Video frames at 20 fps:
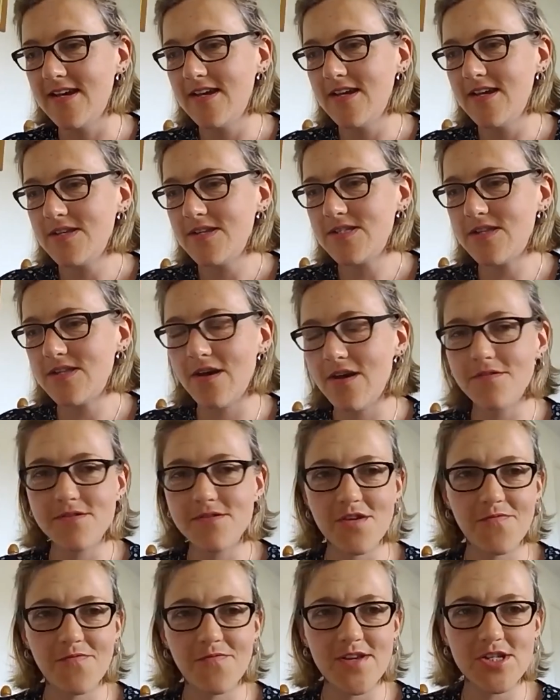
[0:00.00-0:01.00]
So
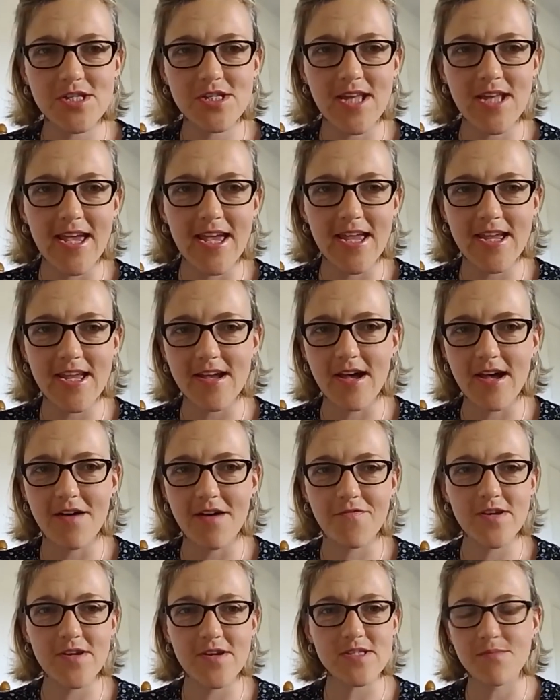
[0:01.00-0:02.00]
if we just take,
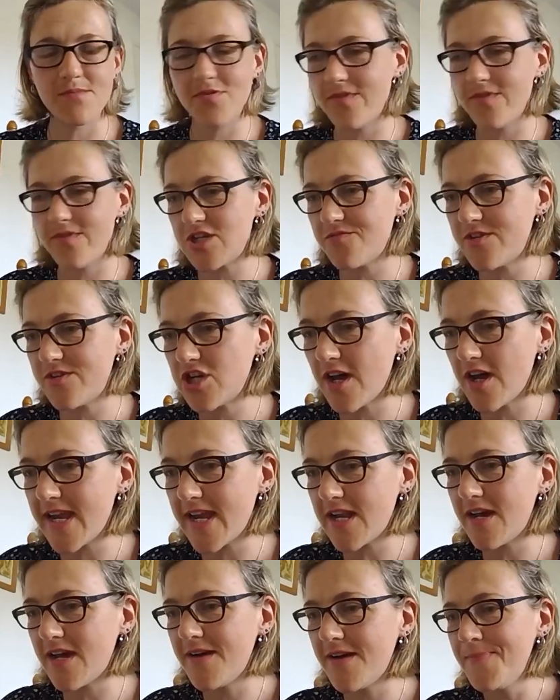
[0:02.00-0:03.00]
for example, Russia and
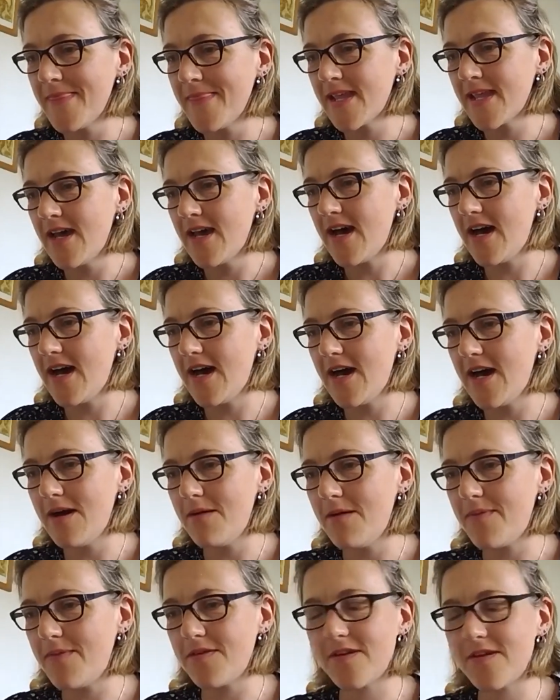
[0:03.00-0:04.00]
China,
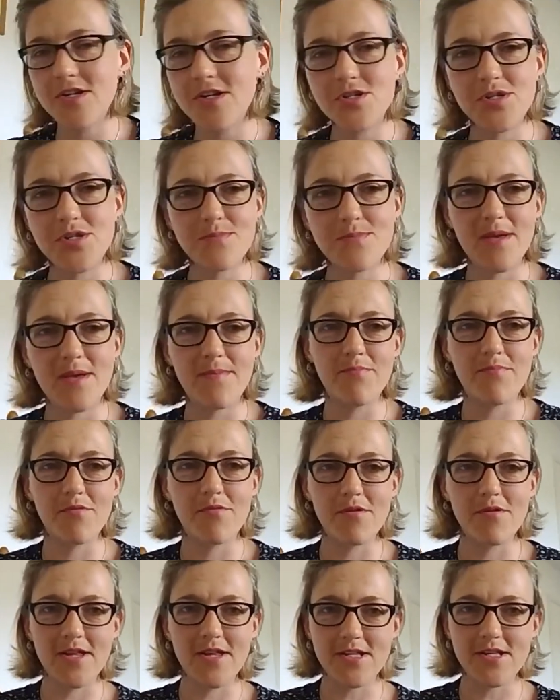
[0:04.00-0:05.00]
both countries may be
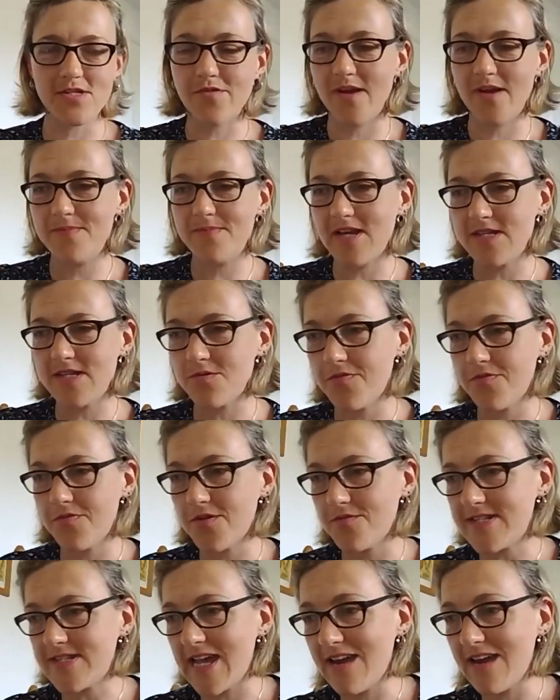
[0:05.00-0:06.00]
broadly described as
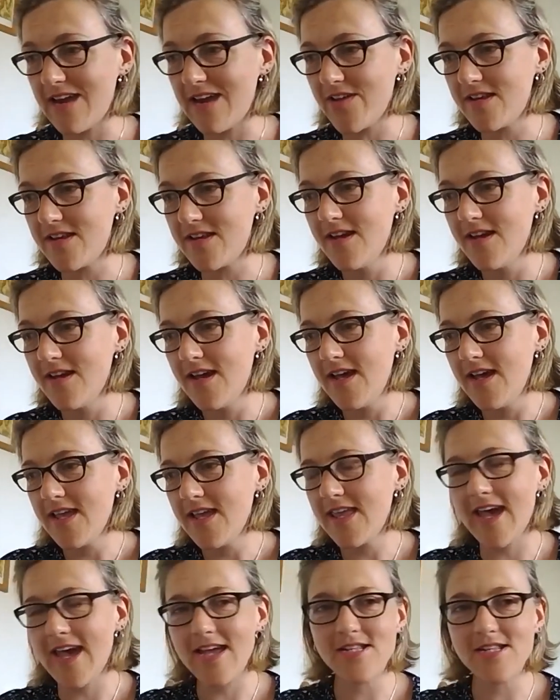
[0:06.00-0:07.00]
authoritarian,
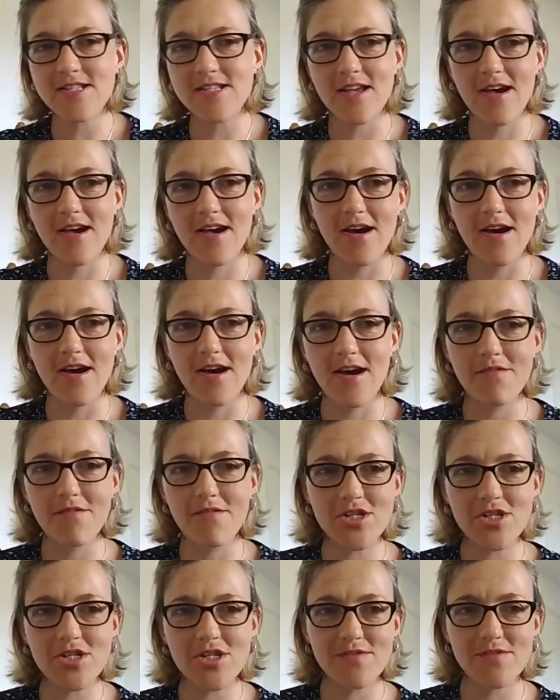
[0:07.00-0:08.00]
yet
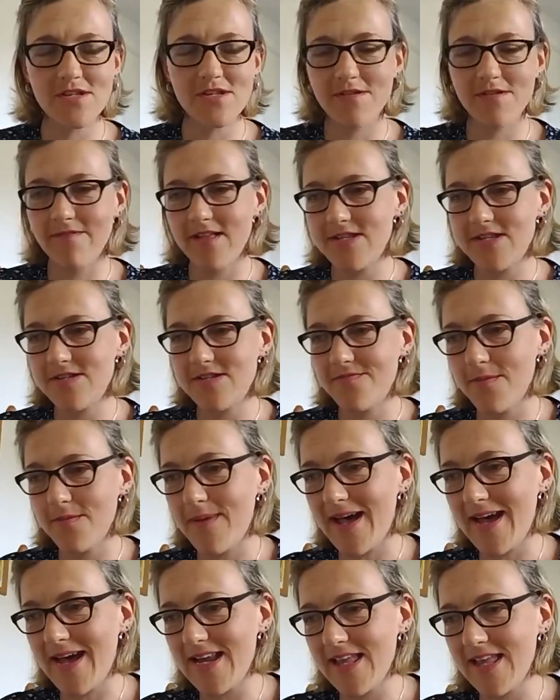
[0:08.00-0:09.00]
Russia is doing relatively
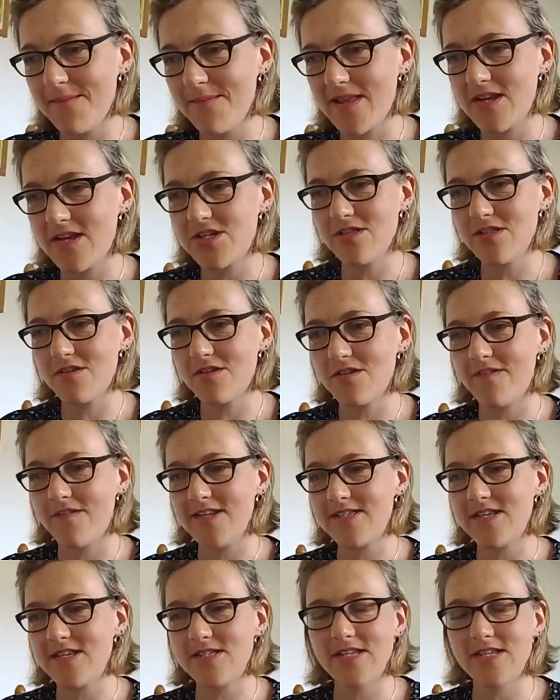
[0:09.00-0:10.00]
badly in managing the
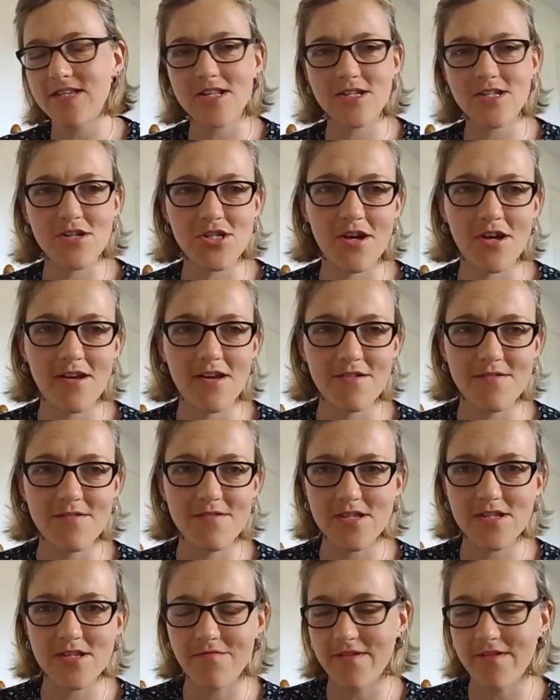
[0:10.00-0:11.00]
crisis, yet China has
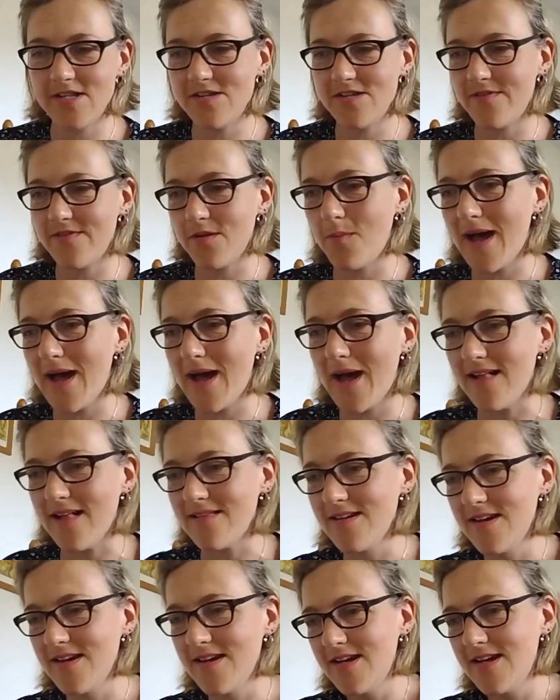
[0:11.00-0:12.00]
done relatively well.
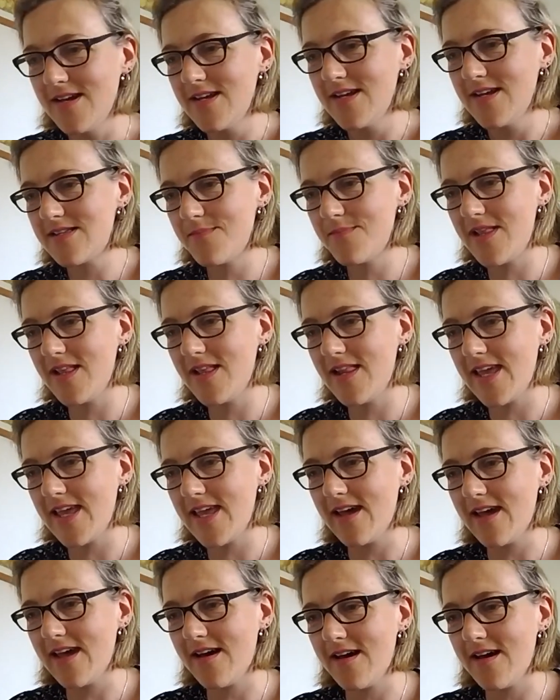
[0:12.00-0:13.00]

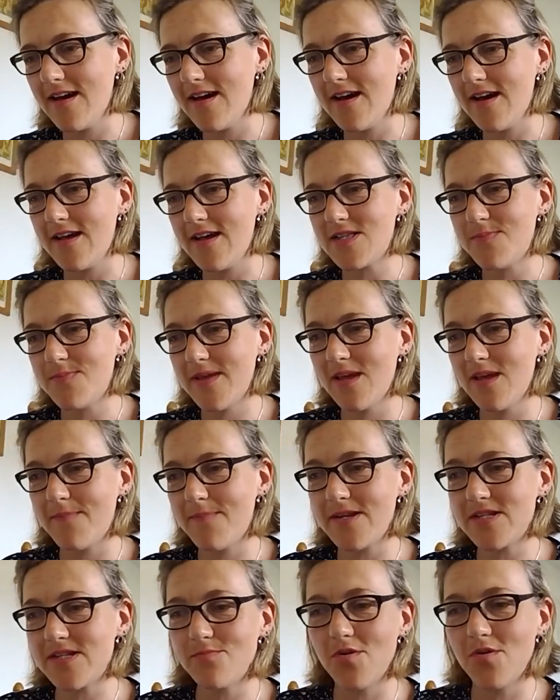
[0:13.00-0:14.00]
Similarly, speaking
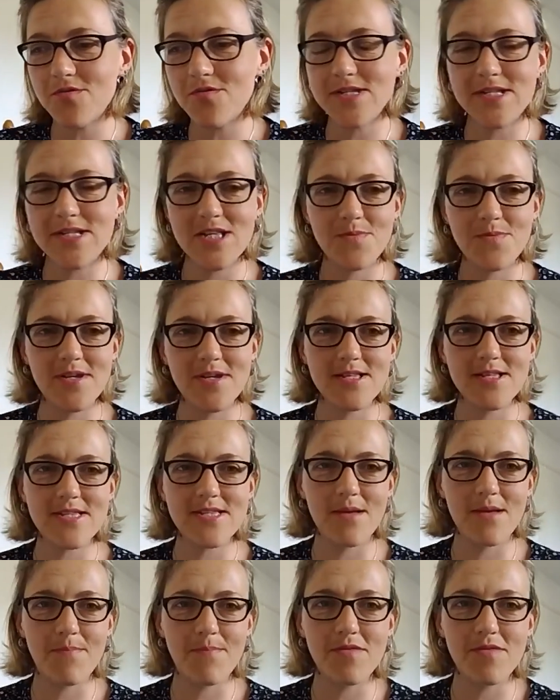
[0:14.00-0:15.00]
about democracies, we could
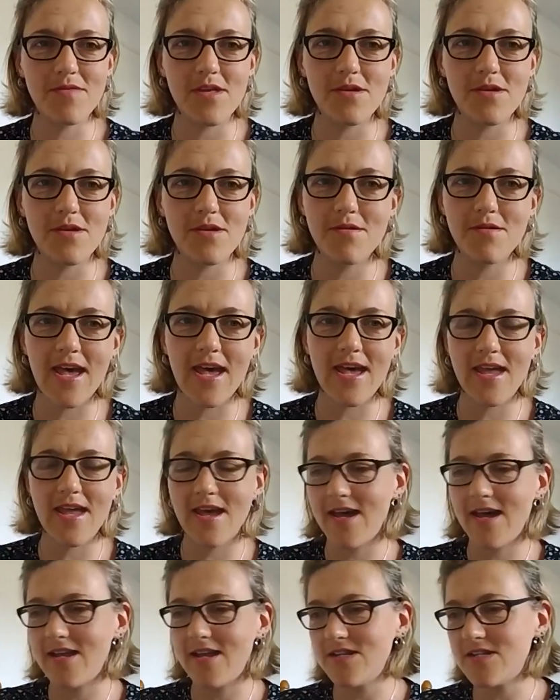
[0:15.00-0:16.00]
say both the UK
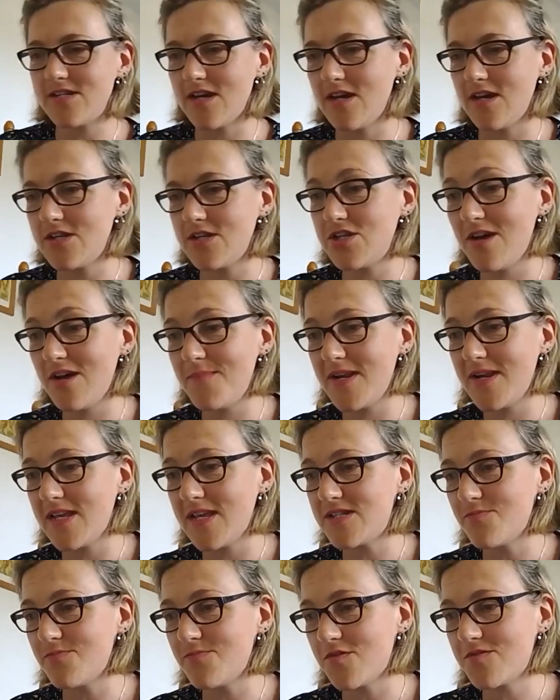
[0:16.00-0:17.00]
and Germany are
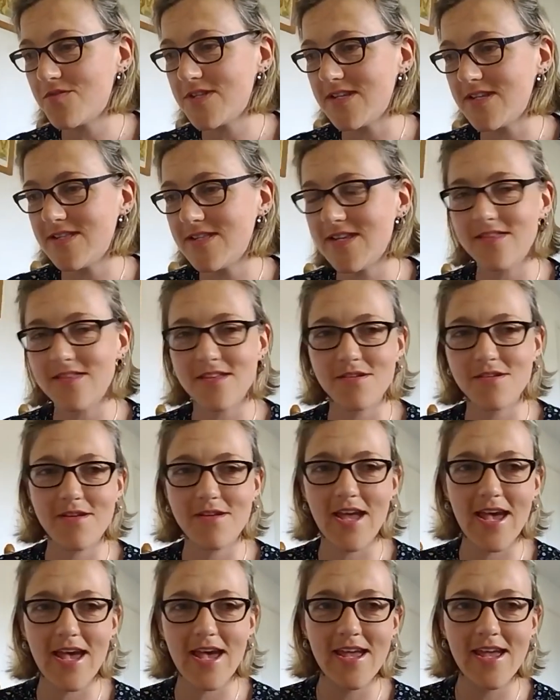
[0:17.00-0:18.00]
democracies, yet the
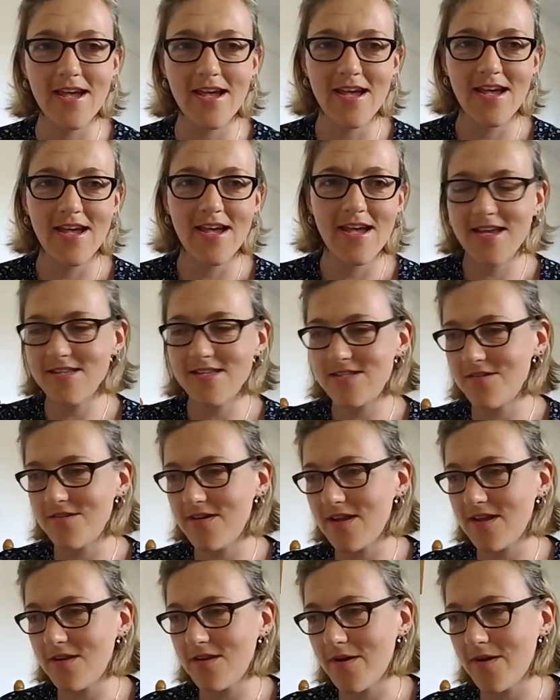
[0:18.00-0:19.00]
UK is
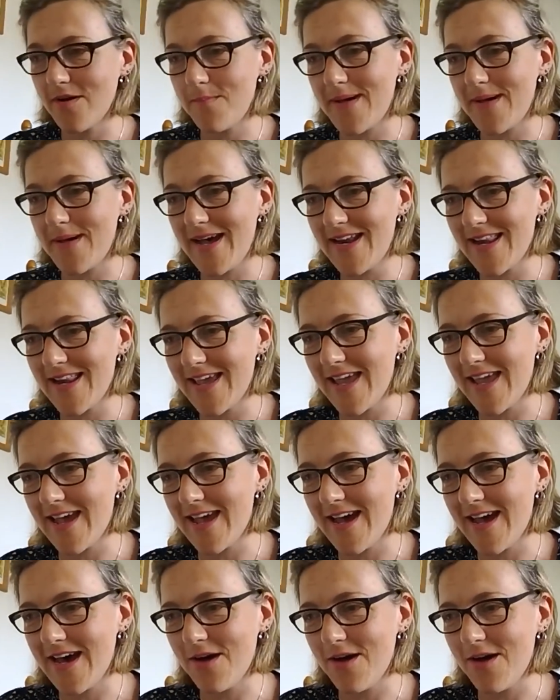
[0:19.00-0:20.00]
doing quite badly,
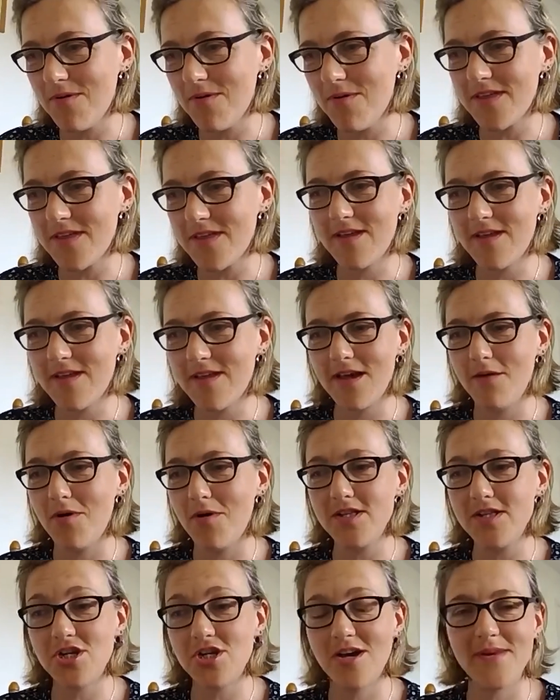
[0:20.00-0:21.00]
while
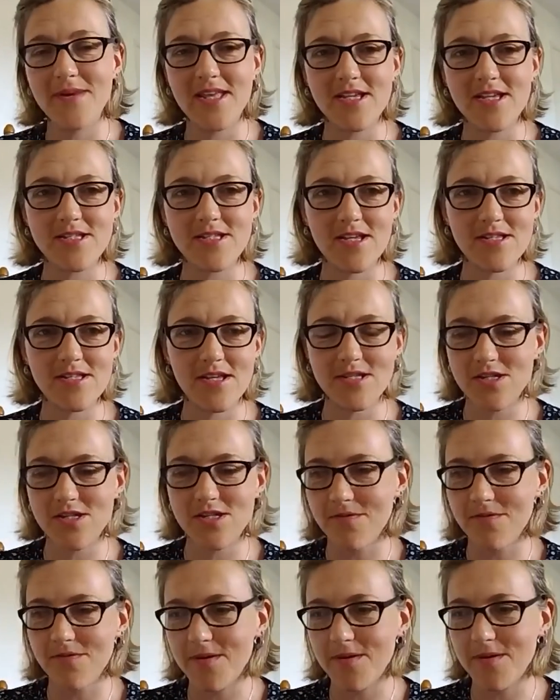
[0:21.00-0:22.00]
Germany is
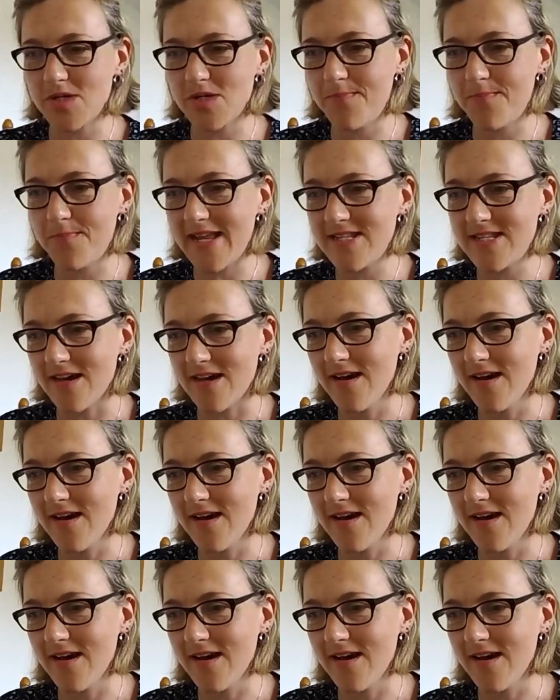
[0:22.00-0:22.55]
doing much better.